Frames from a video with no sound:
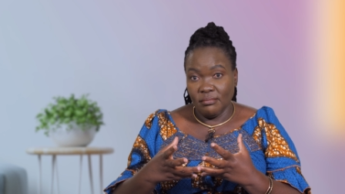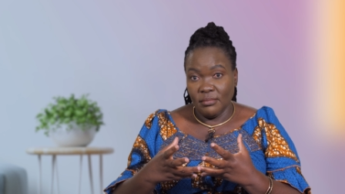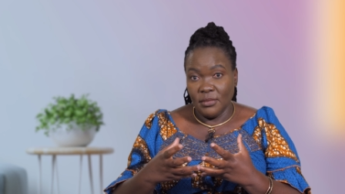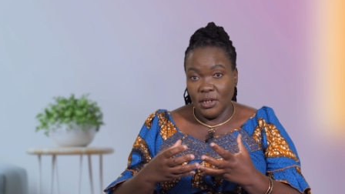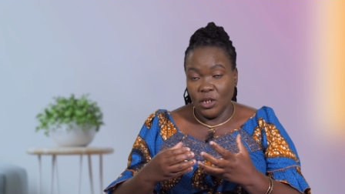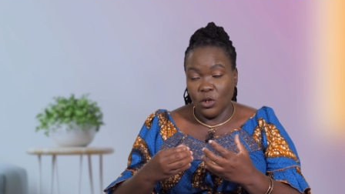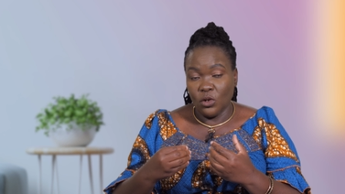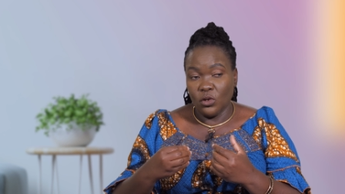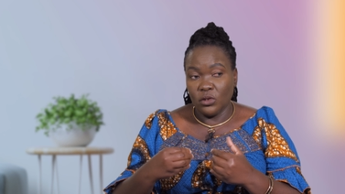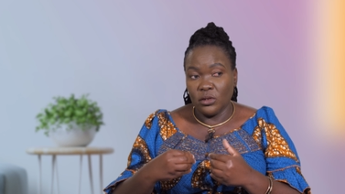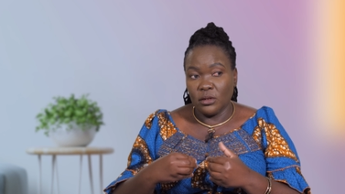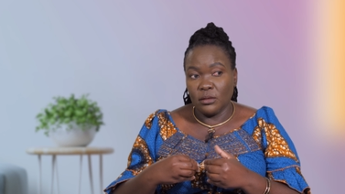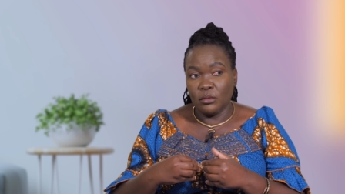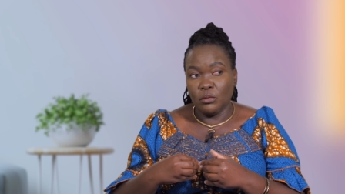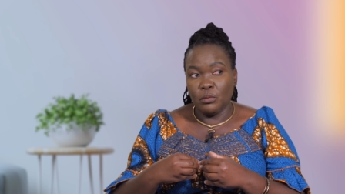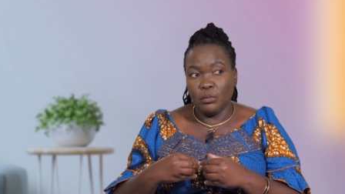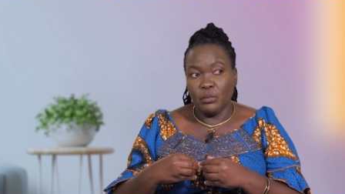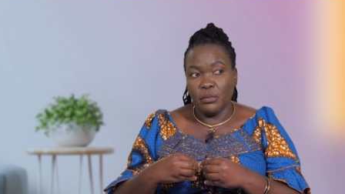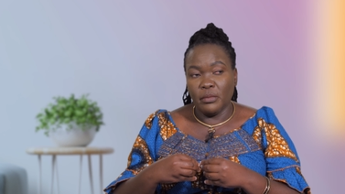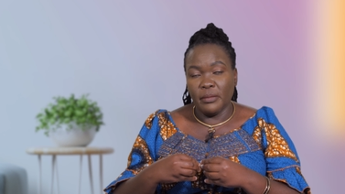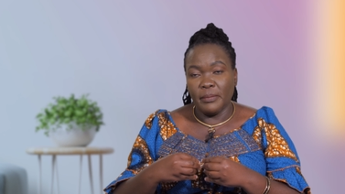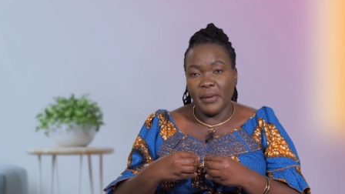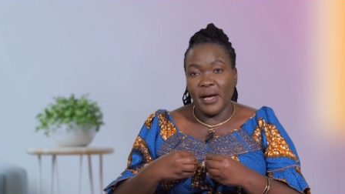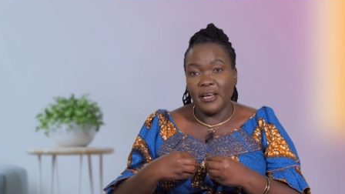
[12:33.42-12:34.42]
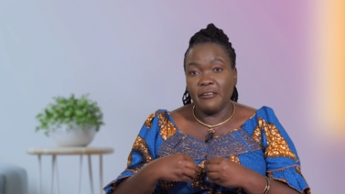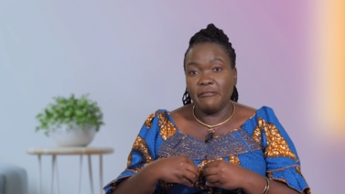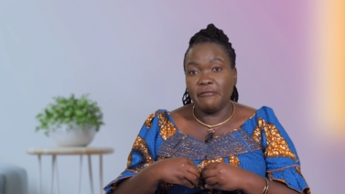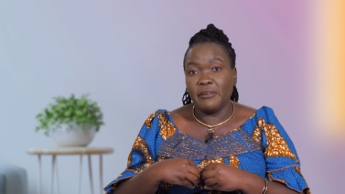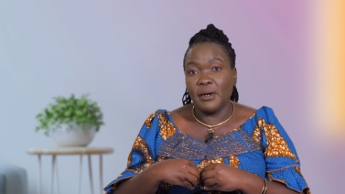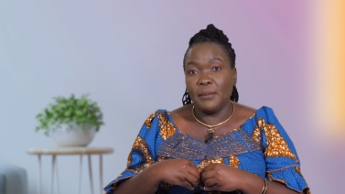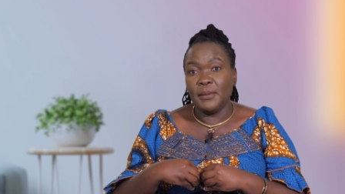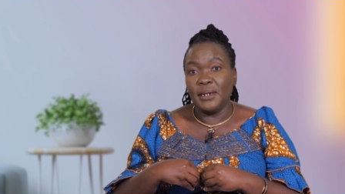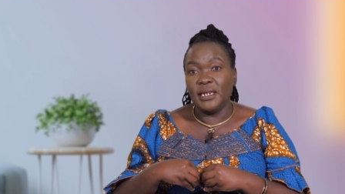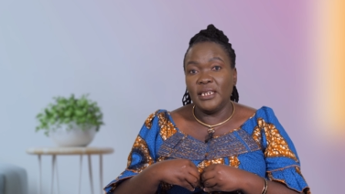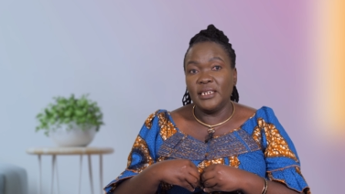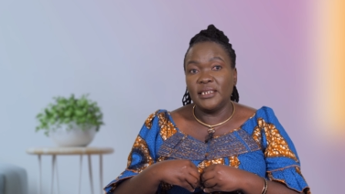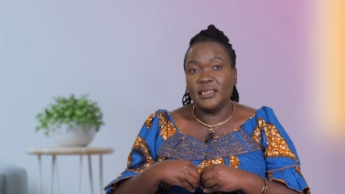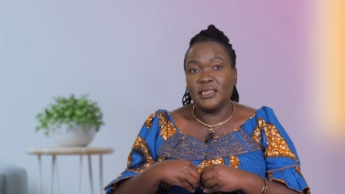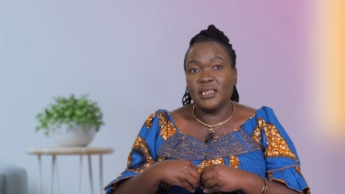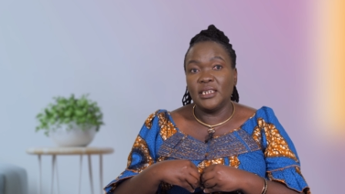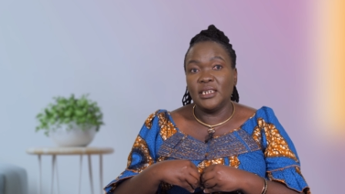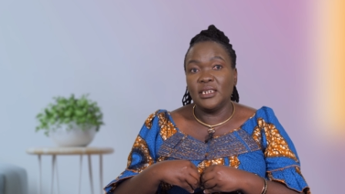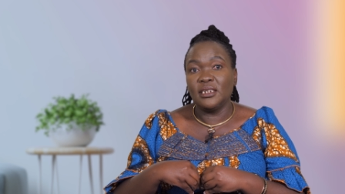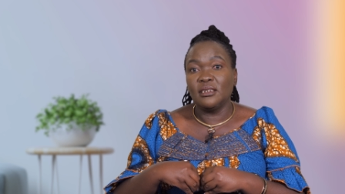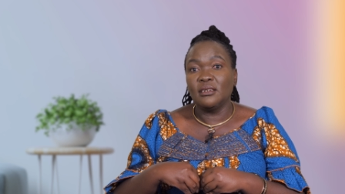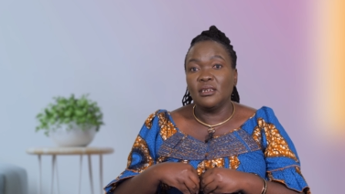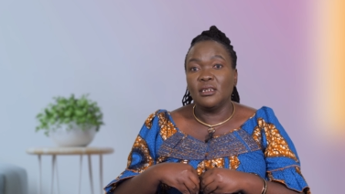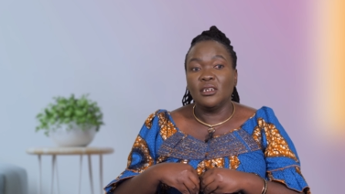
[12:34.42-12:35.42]
Because my family is
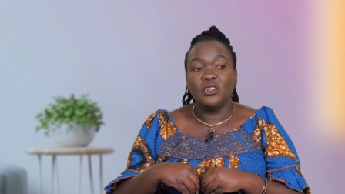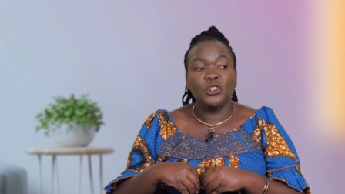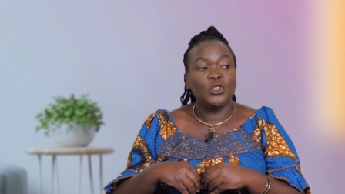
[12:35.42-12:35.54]
saying,